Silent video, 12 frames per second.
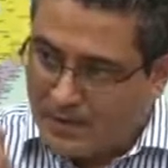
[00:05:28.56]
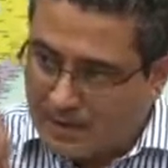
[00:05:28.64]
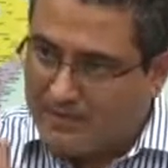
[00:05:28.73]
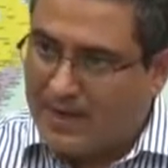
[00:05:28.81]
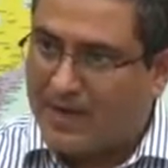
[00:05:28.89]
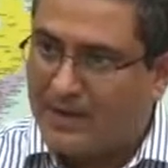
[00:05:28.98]

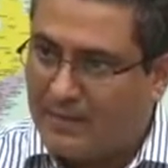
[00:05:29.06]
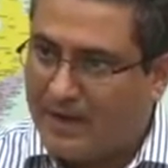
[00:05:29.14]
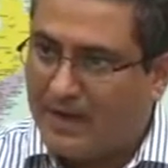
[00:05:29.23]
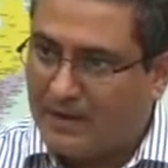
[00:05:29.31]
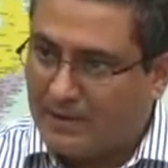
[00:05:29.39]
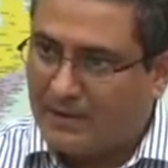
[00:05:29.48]
Keep that in
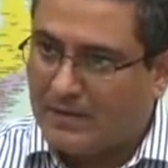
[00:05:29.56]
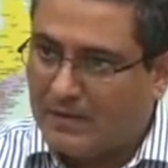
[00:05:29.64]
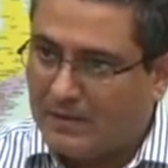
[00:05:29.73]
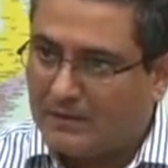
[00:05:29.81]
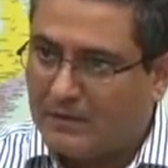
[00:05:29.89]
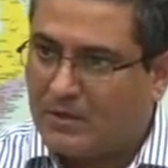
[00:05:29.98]
mind,
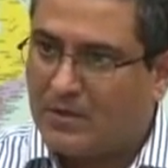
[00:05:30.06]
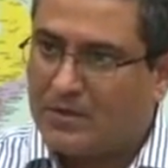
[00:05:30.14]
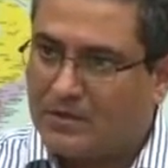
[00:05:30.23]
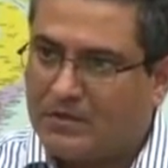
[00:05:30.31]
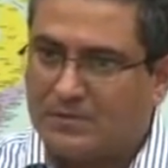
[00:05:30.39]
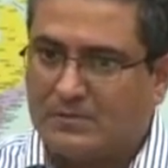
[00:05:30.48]

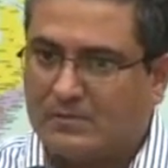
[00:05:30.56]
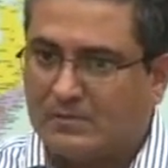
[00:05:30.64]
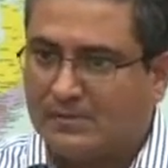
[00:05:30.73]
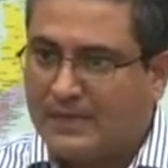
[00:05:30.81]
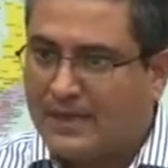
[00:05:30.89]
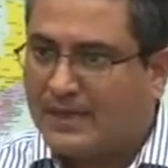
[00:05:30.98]
because
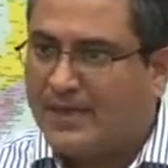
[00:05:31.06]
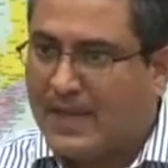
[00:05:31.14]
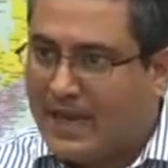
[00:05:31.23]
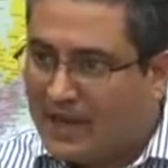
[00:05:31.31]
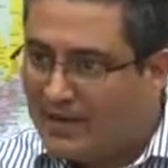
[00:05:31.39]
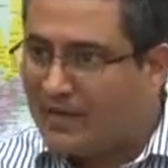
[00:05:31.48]
then the
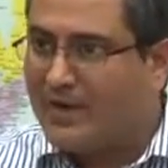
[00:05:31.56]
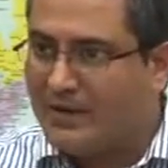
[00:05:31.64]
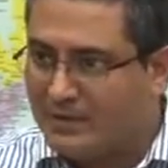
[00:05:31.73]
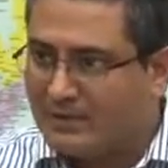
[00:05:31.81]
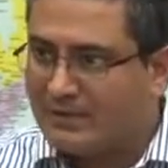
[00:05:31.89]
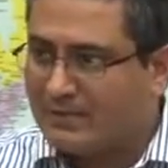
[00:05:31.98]

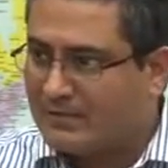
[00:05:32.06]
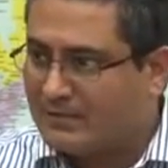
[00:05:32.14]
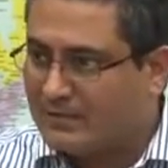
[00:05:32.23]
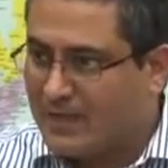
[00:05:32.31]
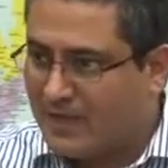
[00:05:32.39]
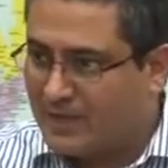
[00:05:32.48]
entry
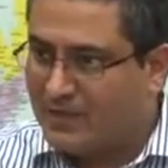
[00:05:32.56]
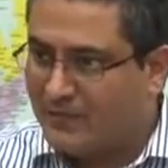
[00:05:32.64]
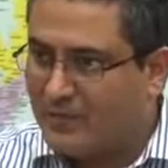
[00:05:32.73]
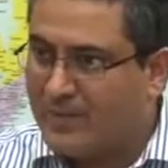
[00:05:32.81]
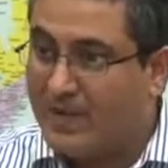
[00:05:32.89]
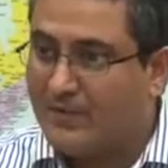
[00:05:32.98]
strategy
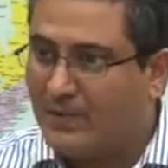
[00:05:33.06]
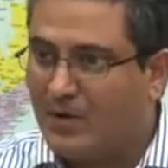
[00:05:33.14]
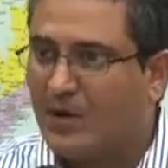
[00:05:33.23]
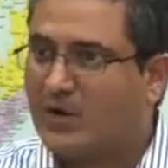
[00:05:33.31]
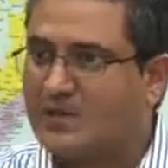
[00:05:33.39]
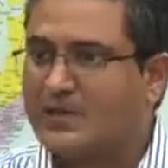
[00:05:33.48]
for many will
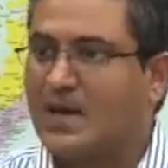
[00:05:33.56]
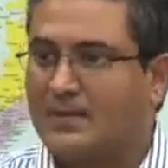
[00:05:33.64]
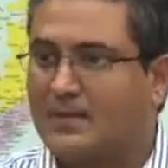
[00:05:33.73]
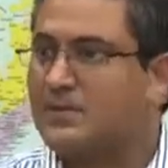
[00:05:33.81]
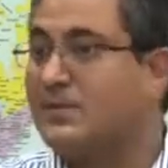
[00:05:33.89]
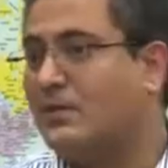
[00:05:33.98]
not
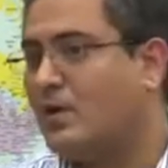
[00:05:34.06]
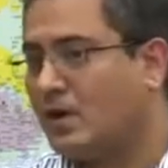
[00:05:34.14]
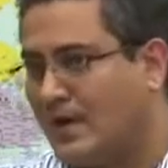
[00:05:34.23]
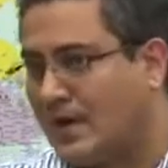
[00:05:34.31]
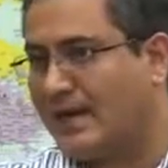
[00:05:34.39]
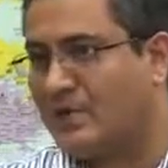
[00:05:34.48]
start, because they will
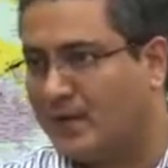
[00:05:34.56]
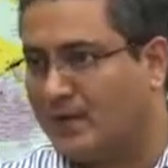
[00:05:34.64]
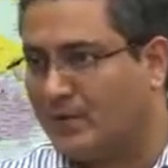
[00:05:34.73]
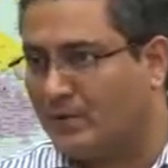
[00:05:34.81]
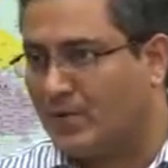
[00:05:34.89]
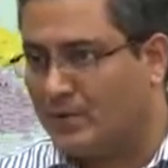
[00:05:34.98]
not like to
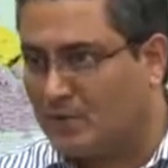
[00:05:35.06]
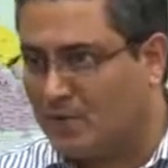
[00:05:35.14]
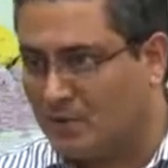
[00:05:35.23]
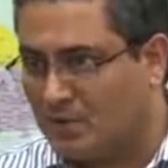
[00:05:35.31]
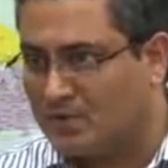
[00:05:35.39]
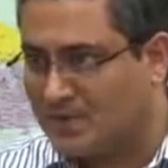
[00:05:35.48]
get into
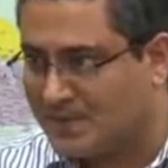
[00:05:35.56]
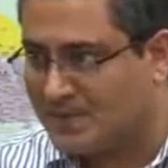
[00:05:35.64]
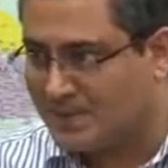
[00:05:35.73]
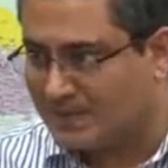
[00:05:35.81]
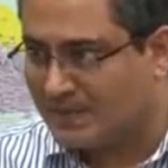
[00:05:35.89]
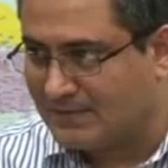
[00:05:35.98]
those
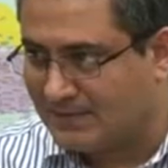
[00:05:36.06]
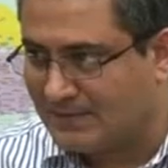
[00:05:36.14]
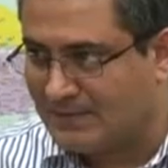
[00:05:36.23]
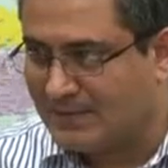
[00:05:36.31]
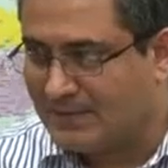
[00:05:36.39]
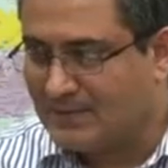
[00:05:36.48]
businesses.
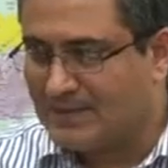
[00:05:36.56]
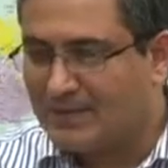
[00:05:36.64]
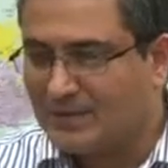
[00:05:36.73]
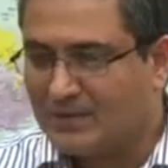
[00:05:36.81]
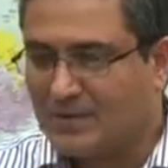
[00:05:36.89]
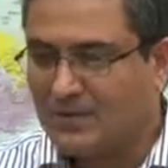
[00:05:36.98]

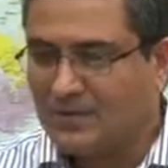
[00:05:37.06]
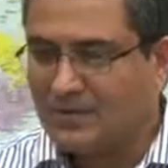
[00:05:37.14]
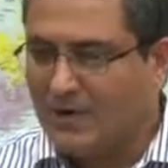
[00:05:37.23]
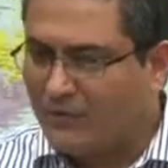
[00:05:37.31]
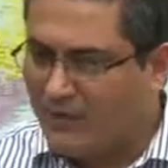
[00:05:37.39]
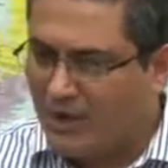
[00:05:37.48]
So
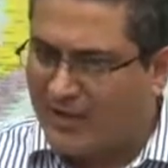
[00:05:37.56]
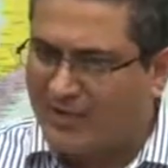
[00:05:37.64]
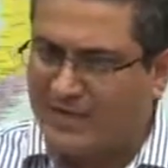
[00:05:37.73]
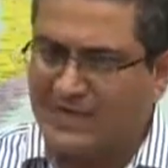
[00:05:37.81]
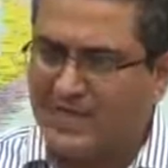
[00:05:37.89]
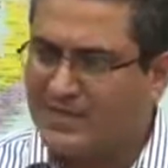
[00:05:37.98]
if you are
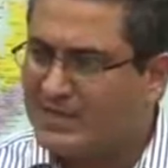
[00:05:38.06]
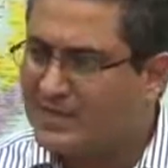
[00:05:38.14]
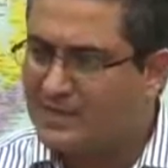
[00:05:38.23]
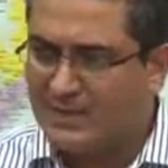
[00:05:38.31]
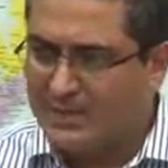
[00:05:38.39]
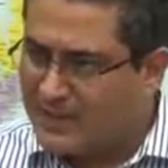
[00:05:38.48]
having
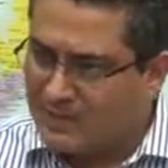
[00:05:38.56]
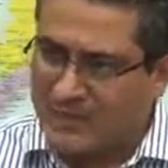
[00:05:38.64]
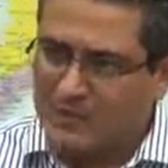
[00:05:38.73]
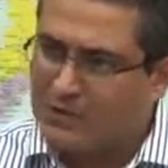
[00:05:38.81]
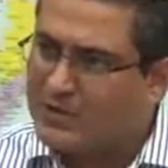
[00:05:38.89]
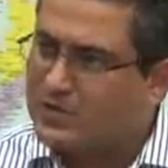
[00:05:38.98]
challenges, the best
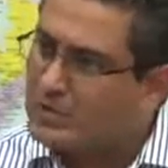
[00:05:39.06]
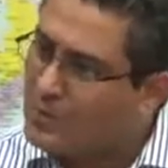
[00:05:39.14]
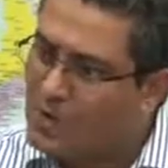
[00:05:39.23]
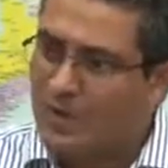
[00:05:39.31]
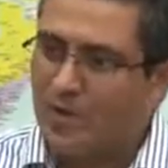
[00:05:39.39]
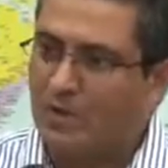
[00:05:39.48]
way is to
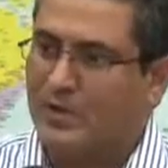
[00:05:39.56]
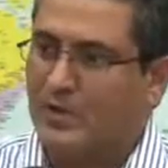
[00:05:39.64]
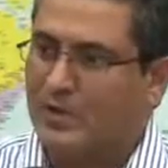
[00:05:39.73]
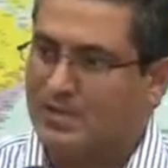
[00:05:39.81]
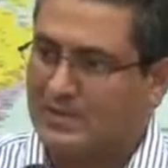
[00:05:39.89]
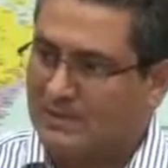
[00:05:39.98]
work around with
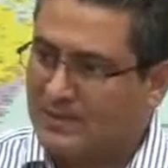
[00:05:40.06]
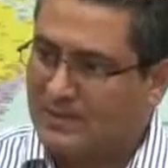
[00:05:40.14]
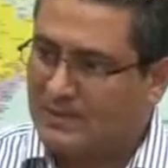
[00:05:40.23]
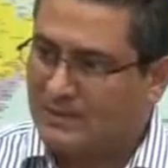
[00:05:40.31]
your customer.